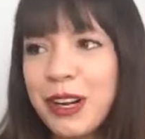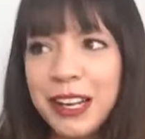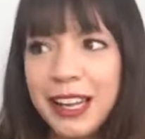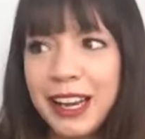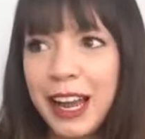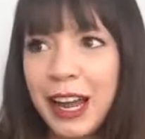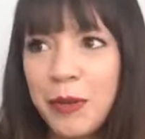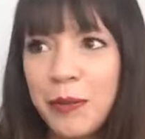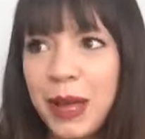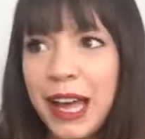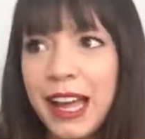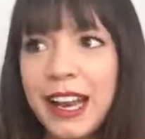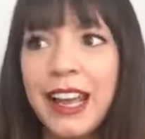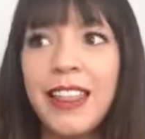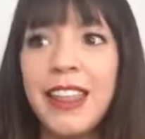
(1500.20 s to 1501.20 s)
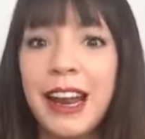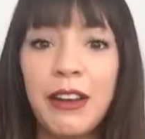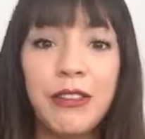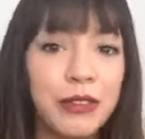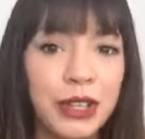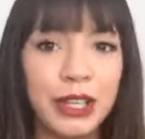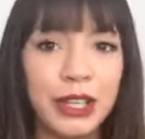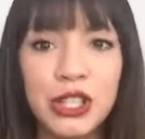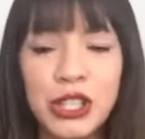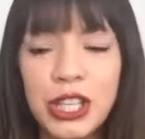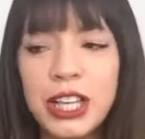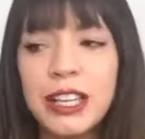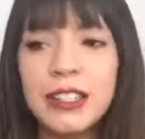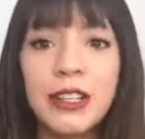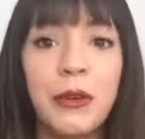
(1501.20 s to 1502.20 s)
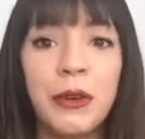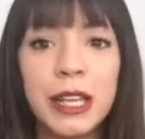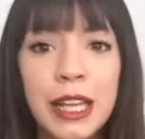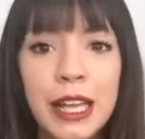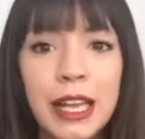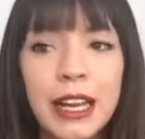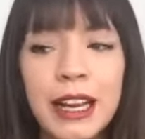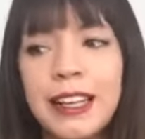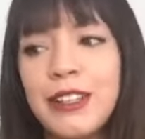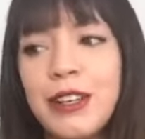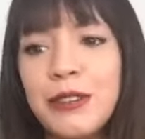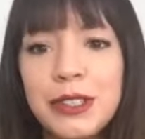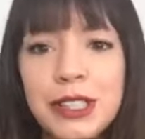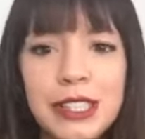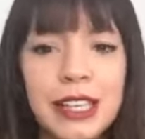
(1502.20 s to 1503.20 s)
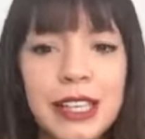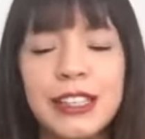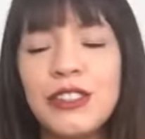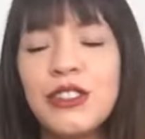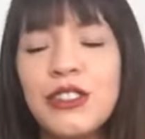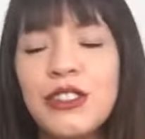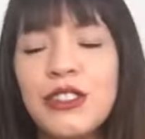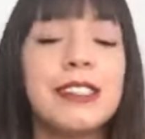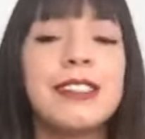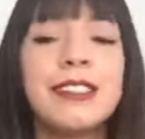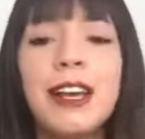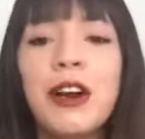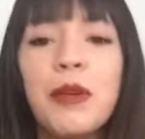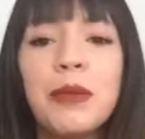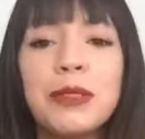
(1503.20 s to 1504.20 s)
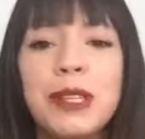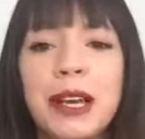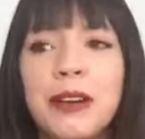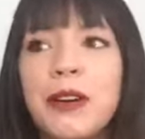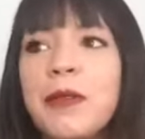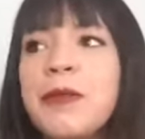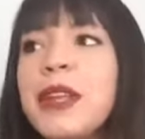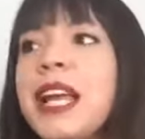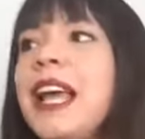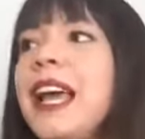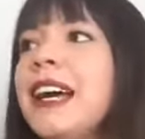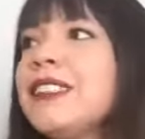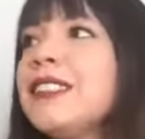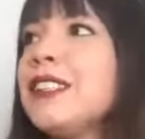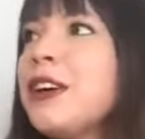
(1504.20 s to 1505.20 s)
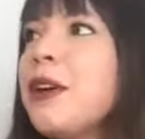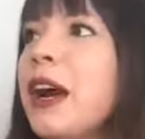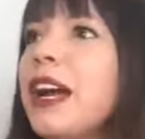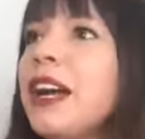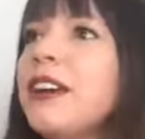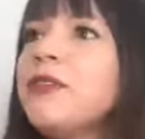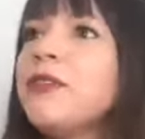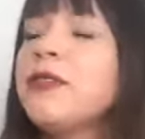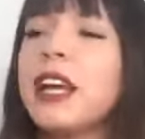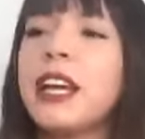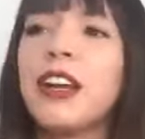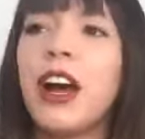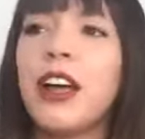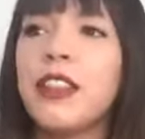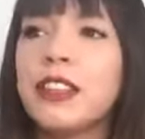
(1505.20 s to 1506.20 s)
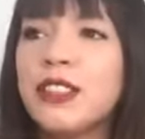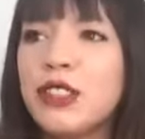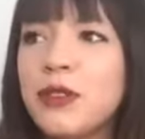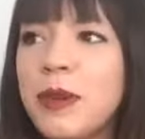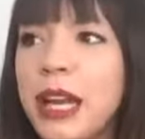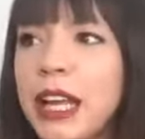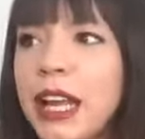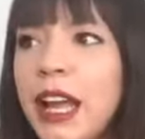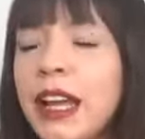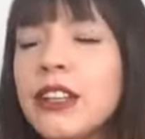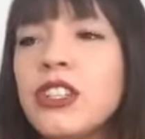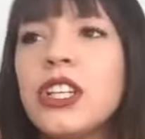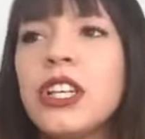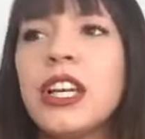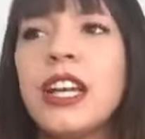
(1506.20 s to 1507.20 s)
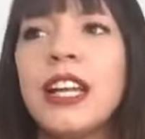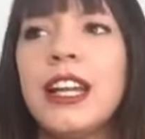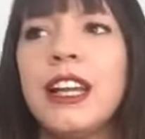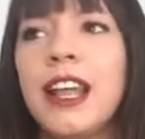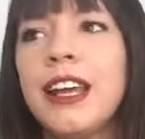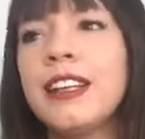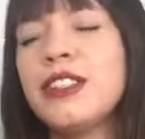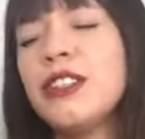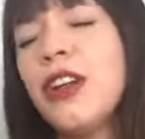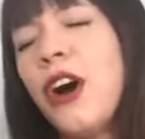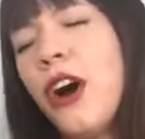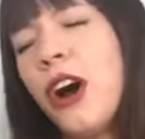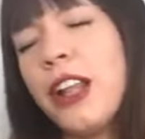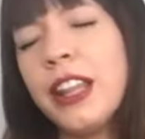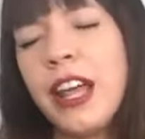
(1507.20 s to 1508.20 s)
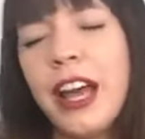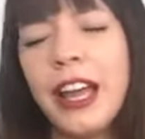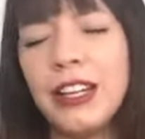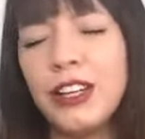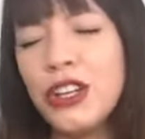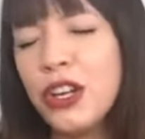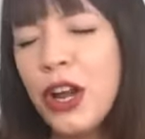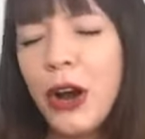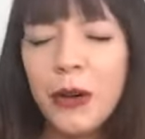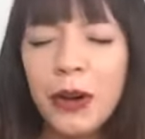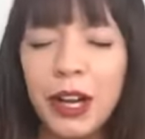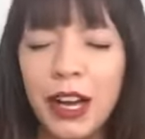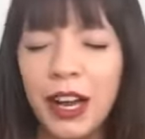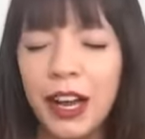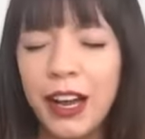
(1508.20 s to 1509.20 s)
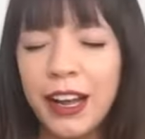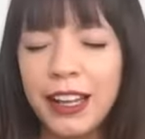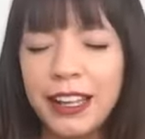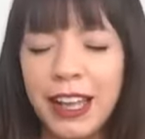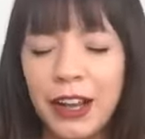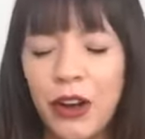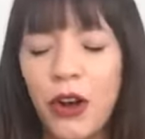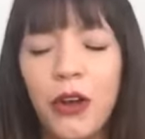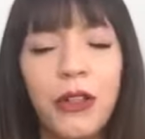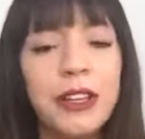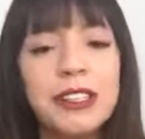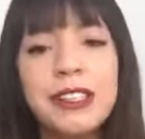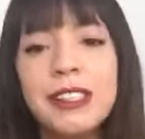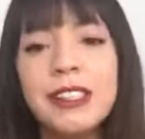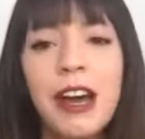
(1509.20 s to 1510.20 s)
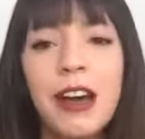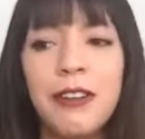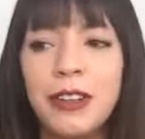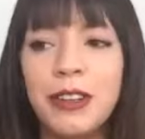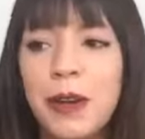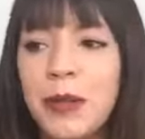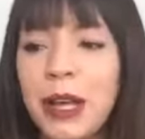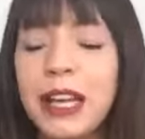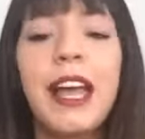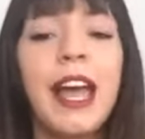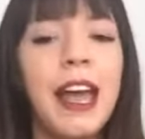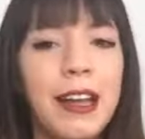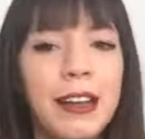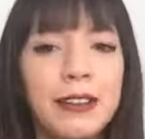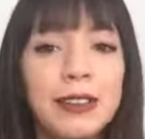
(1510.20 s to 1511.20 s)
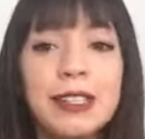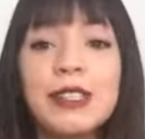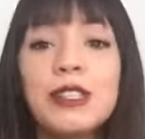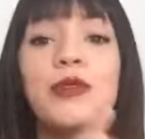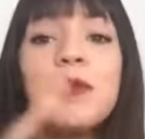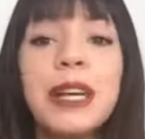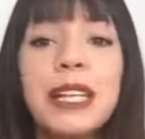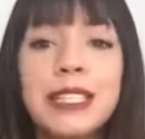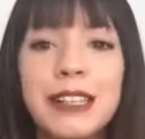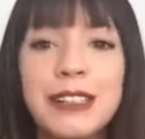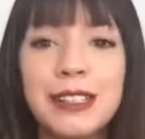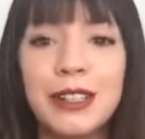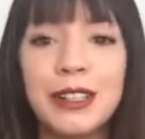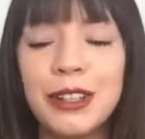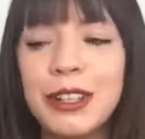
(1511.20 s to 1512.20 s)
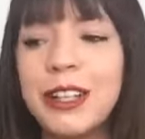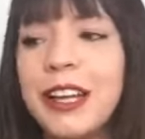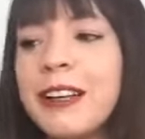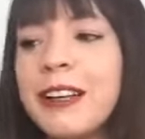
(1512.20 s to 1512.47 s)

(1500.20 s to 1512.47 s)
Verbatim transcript: get out of bed, and then I feel like shit and don't eat and don't sleep. It's just this terrible cycle. And so I like got this new medication and like online yoga and like all this stuff. And I'm like, okay, hey, this is what my day is going to look like.